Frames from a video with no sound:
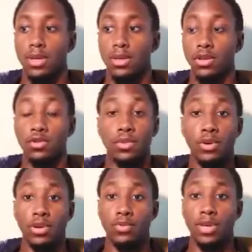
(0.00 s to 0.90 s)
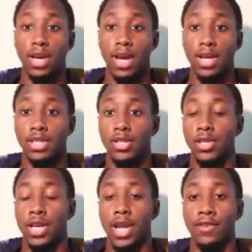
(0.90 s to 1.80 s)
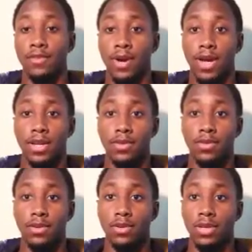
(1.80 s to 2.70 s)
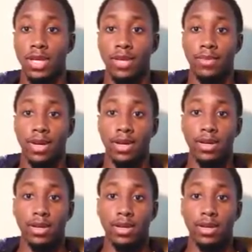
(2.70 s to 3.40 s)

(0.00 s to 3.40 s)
the new building we got, cheering everybody on, getting my